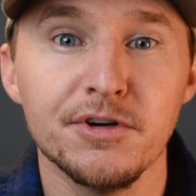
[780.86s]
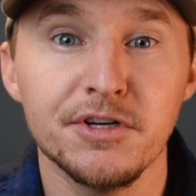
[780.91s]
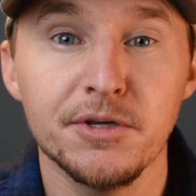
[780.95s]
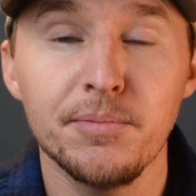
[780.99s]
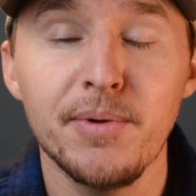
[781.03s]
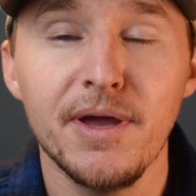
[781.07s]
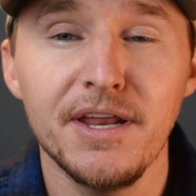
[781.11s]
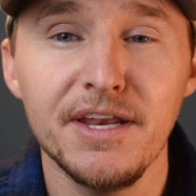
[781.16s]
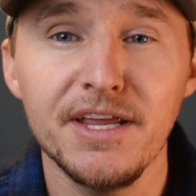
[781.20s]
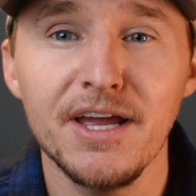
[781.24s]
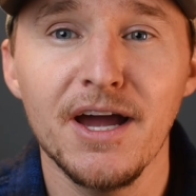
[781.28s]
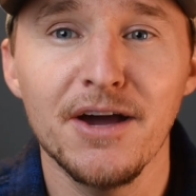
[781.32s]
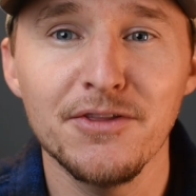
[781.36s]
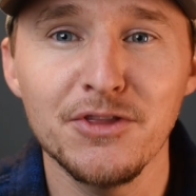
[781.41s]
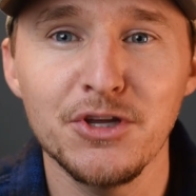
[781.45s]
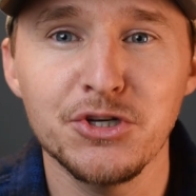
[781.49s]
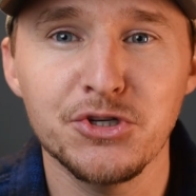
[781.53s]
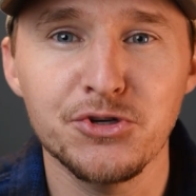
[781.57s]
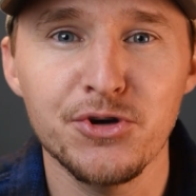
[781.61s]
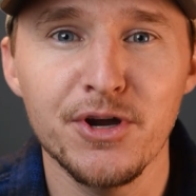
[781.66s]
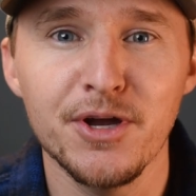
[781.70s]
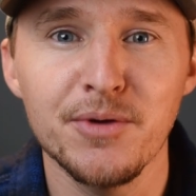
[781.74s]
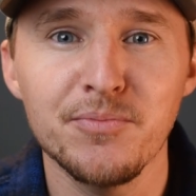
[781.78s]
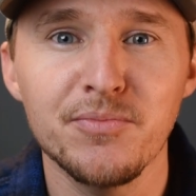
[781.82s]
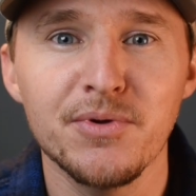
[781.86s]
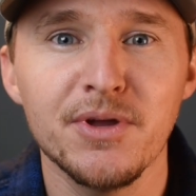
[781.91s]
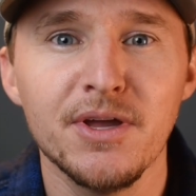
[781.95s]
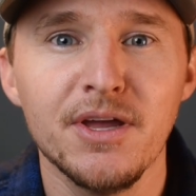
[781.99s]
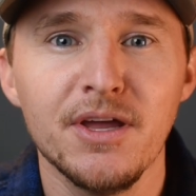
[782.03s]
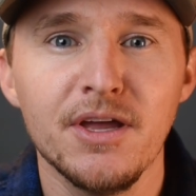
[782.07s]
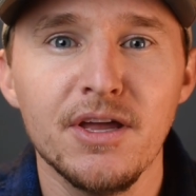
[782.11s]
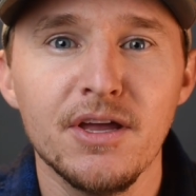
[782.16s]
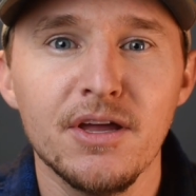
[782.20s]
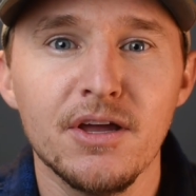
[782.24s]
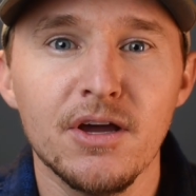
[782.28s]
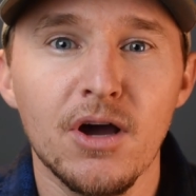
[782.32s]
depending on the trip,
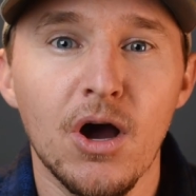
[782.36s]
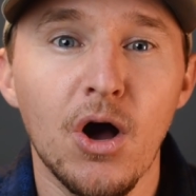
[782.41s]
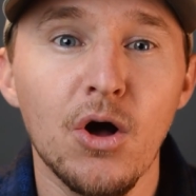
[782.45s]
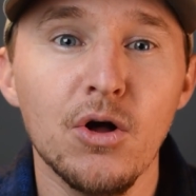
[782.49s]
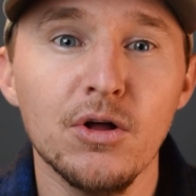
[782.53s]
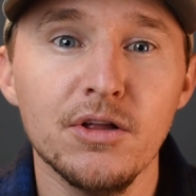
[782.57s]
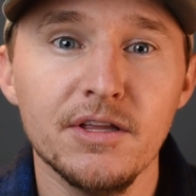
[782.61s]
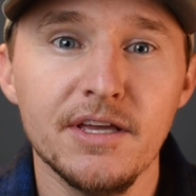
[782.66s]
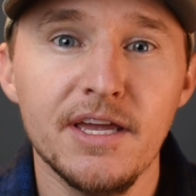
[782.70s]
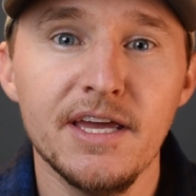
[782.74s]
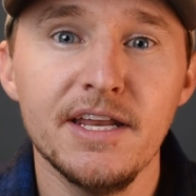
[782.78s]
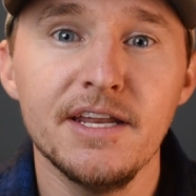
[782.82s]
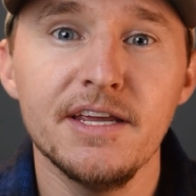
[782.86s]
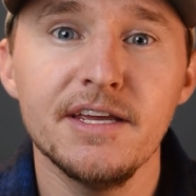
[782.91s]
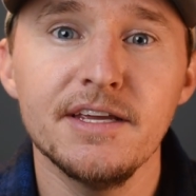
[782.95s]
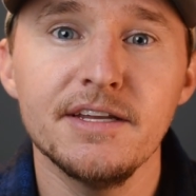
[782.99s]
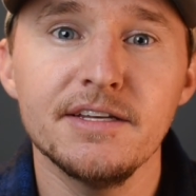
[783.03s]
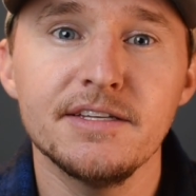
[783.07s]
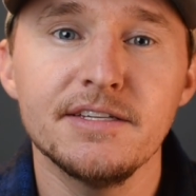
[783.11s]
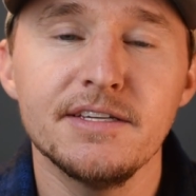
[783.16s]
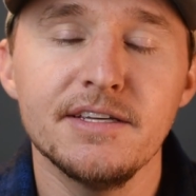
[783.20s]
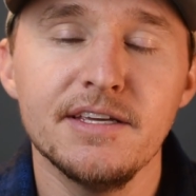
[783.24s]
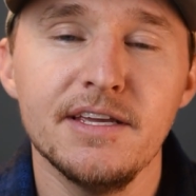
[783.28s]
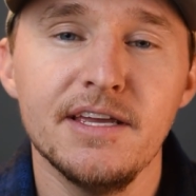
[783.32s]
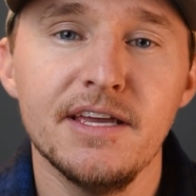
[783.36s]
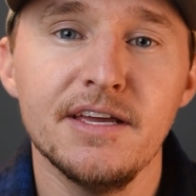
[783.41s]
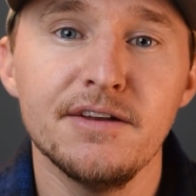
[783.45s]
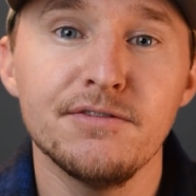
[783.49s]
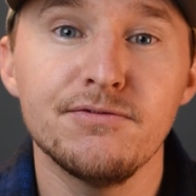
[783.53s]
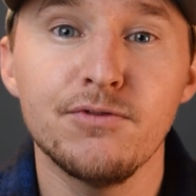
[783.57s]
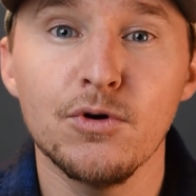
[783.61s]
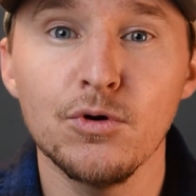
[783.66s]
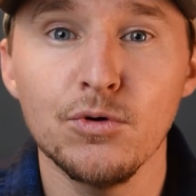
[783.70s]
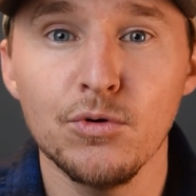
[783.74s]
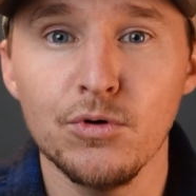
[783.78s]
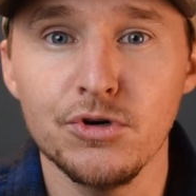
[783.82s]
I'll get it in
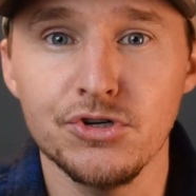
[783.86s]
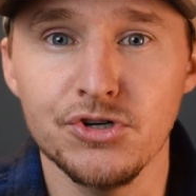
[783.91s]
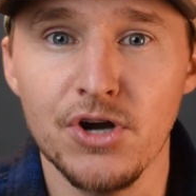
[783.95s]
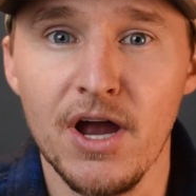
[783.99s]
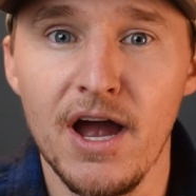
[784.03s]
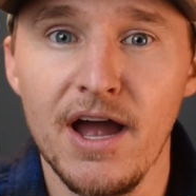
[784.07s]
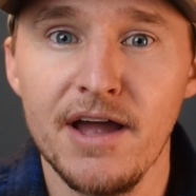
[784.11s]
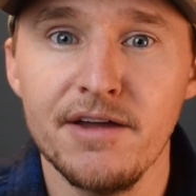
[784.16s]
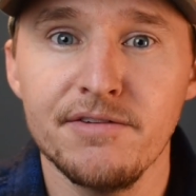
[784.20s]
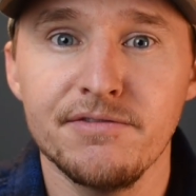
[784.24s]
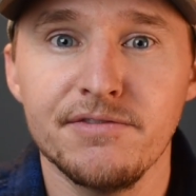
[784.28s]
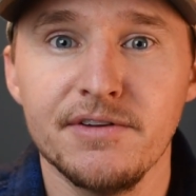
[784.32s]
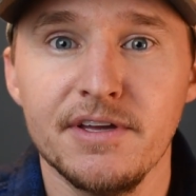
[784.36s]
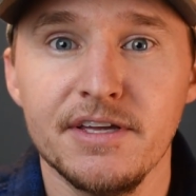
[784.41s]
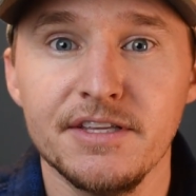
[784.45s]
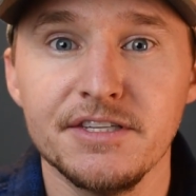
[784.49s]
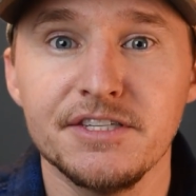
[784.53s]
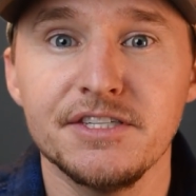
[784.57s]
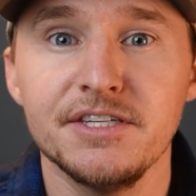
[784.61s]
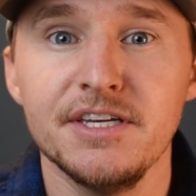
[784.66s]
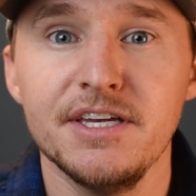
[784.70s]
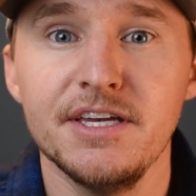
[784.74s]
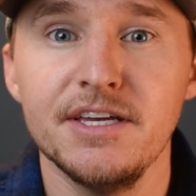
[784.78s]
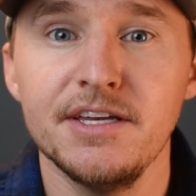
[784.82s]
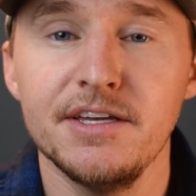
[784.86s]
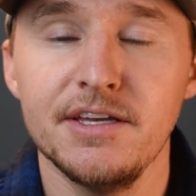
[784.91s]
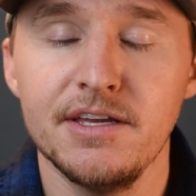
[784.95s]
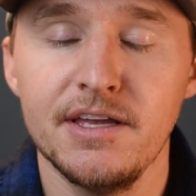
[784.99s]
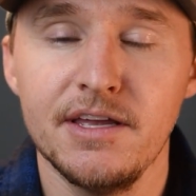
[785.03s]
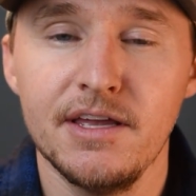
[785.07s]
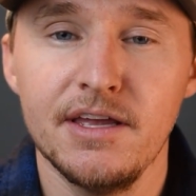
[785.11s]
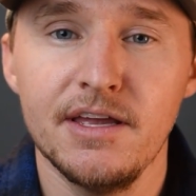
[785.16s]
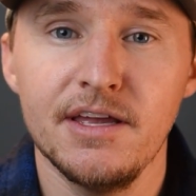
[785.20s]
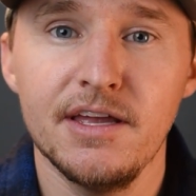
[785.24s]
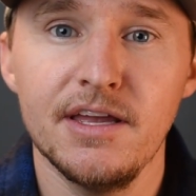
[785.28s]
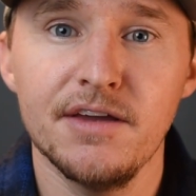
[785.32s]
4-wheel drive and see
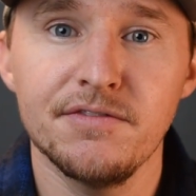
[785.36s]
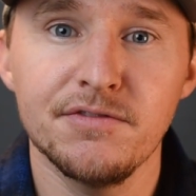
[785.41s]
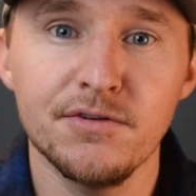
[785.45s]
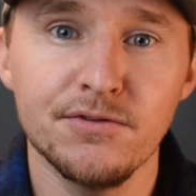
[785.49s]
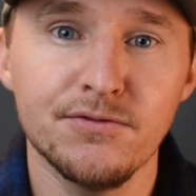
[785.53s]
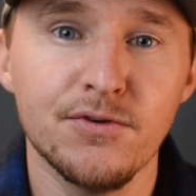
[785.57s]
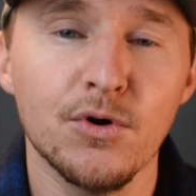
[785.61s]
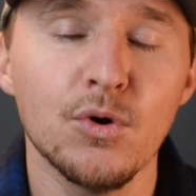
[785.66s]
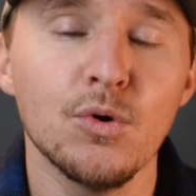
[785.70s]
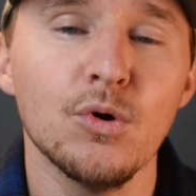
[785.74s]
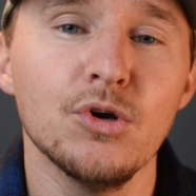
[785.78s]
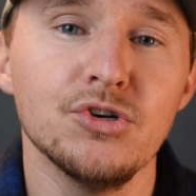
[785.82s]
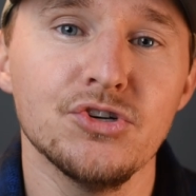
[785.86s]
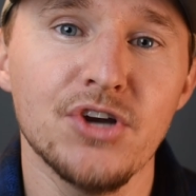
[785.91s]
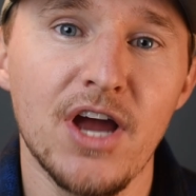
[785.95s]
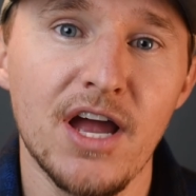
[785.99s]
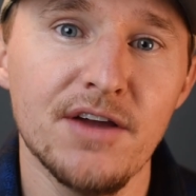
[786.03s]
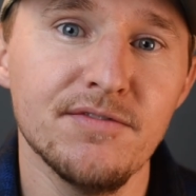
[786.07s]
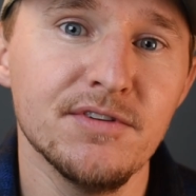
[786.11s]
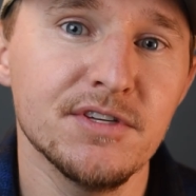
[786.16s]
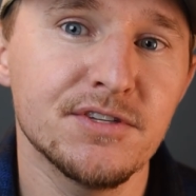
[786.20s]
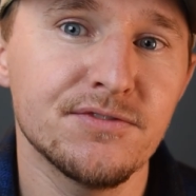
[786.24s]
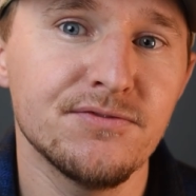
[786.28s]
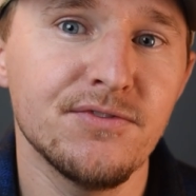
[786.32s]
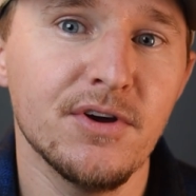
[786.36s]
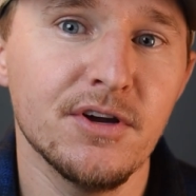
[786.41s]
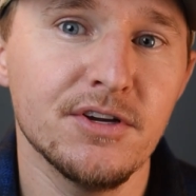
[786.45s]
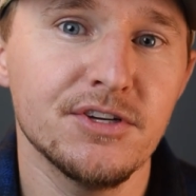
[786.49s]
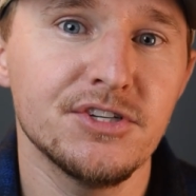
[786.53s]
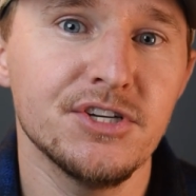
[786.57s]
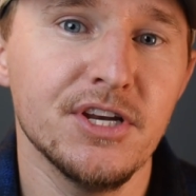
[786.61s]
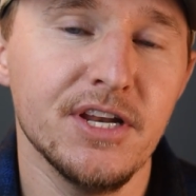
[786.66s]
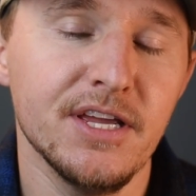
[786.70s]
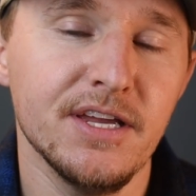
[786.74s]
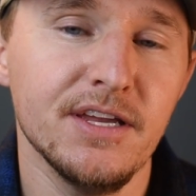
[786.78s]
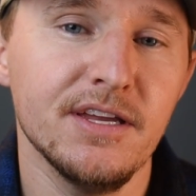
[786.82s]
if the 4-wheel drive is
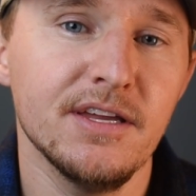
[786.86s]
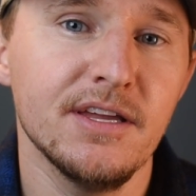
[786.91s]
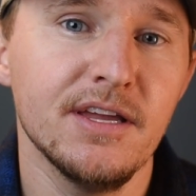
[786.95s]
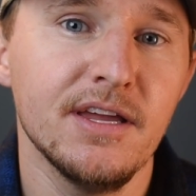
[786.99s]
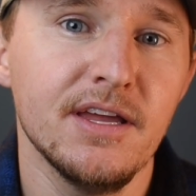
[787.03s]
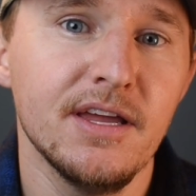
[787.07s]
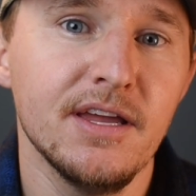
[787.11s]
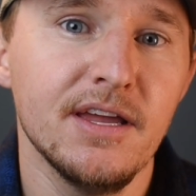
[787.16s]
functioning.